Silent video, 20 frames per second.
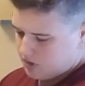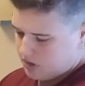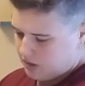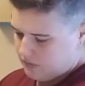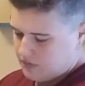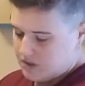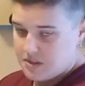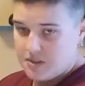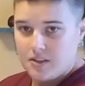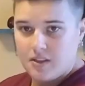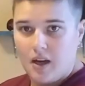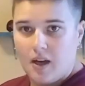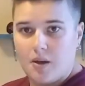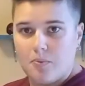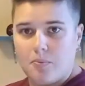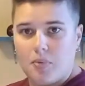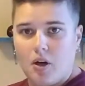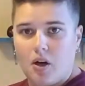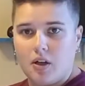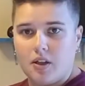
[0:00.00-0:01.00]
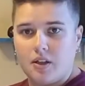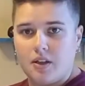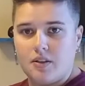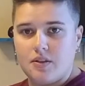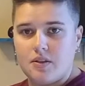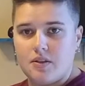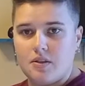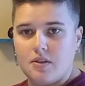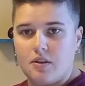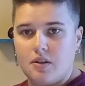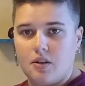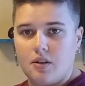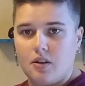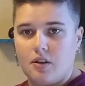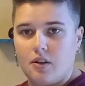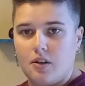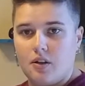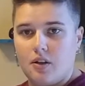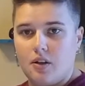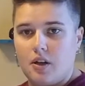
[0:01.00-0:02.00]
these side pockets that
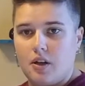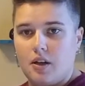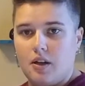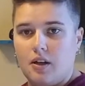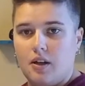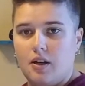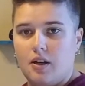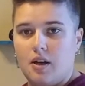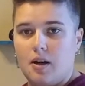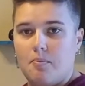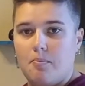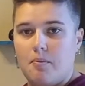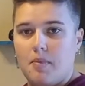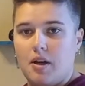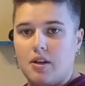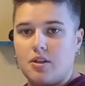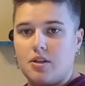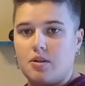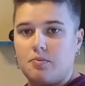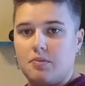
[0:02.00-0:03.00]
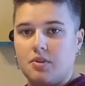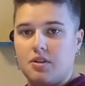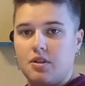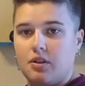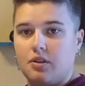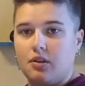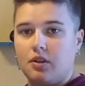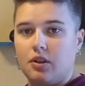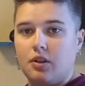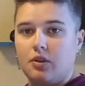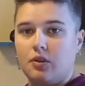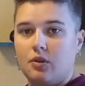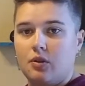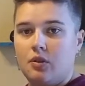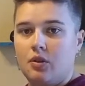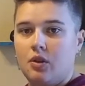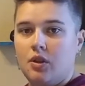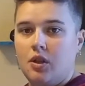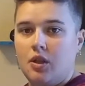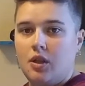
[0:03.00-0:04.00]
are a mesh material,
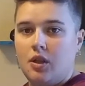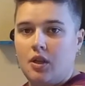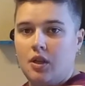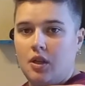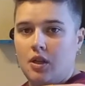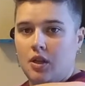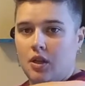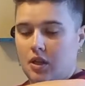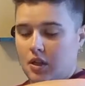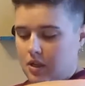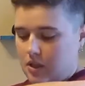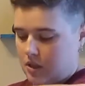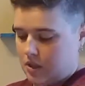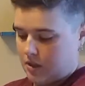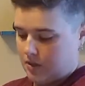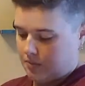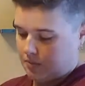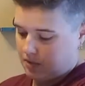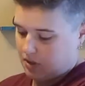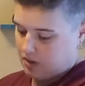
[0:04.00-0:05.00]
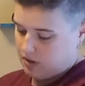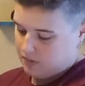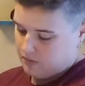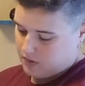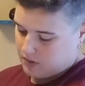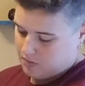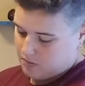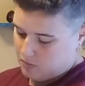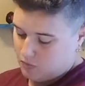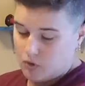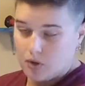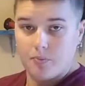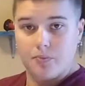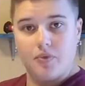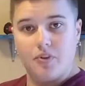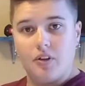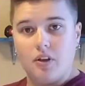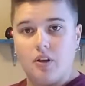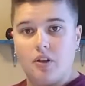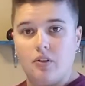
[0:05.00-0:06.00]
none of them ripped
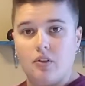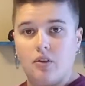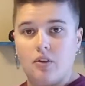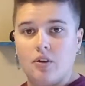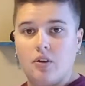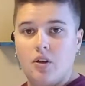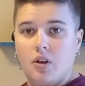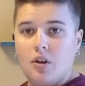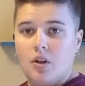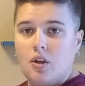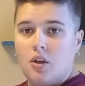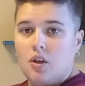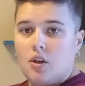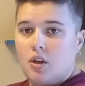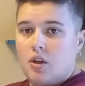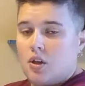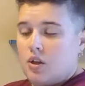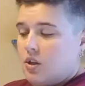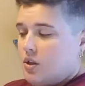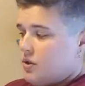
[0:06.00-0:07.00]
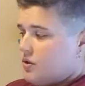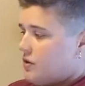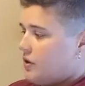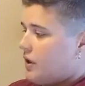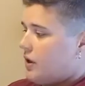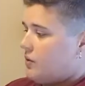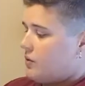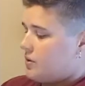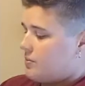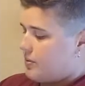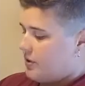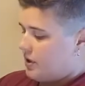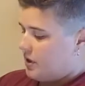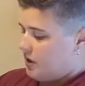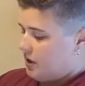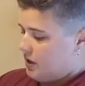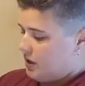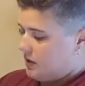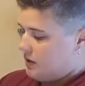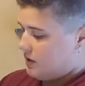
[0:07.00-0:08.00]
either. So that was pretty
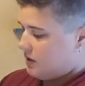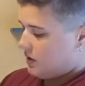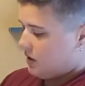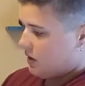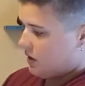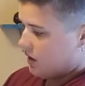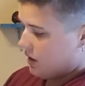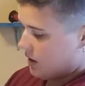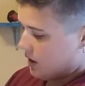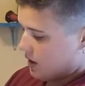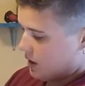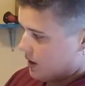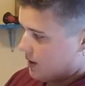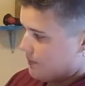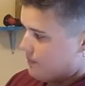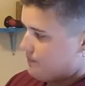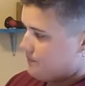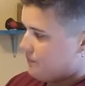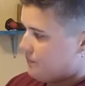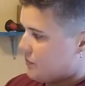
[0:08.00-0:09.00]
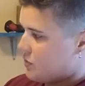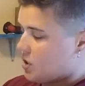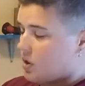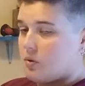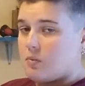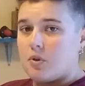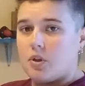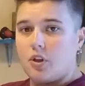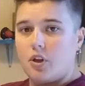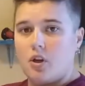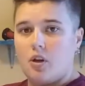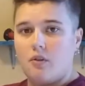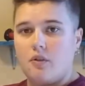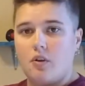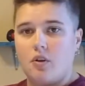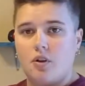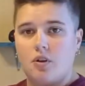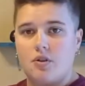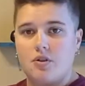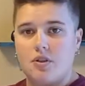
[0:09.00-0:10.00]
nice. So I want to go
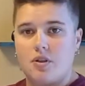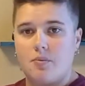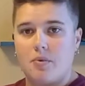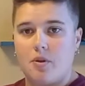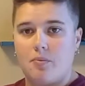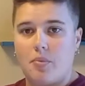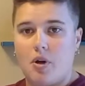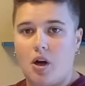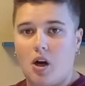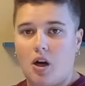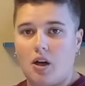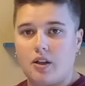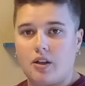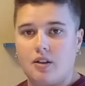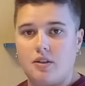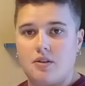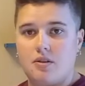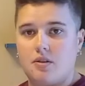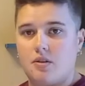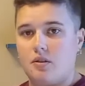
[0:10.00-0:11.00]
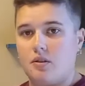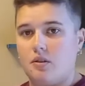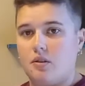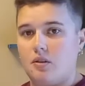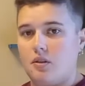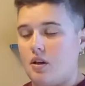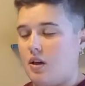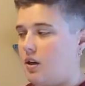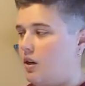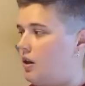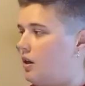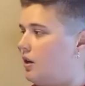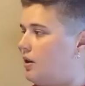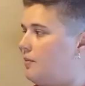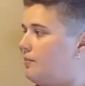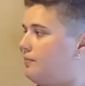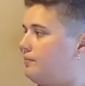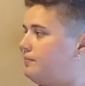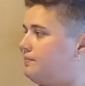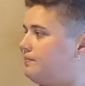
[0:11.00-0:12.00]
over some of the pockets and
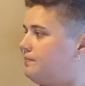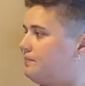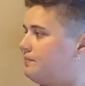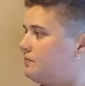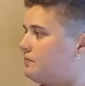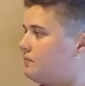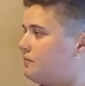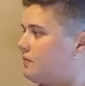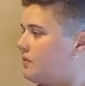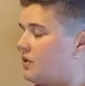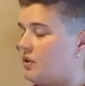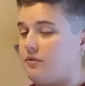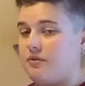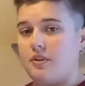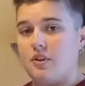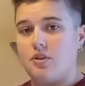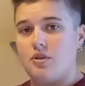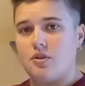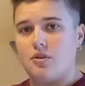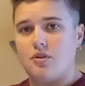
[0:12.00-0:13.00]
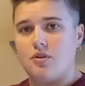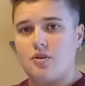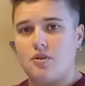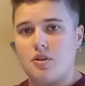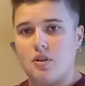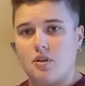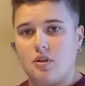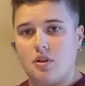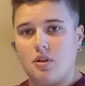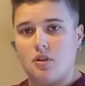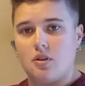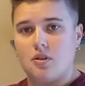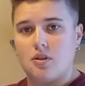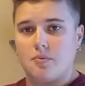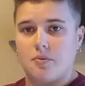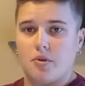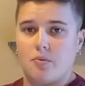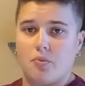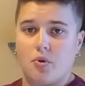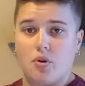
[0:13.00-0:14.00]
the features, and then some
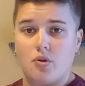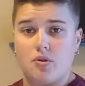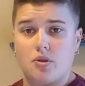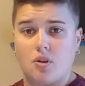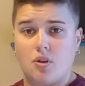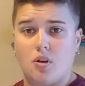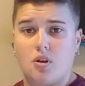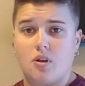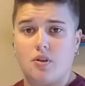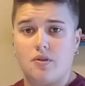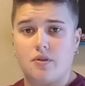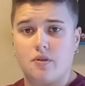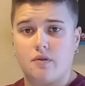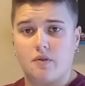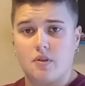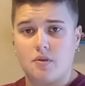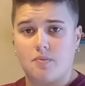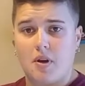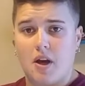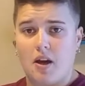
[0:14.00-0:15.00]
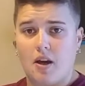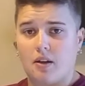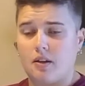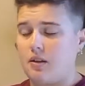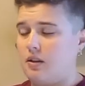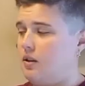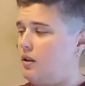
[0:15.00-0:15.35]
of the pros and cons of this pack.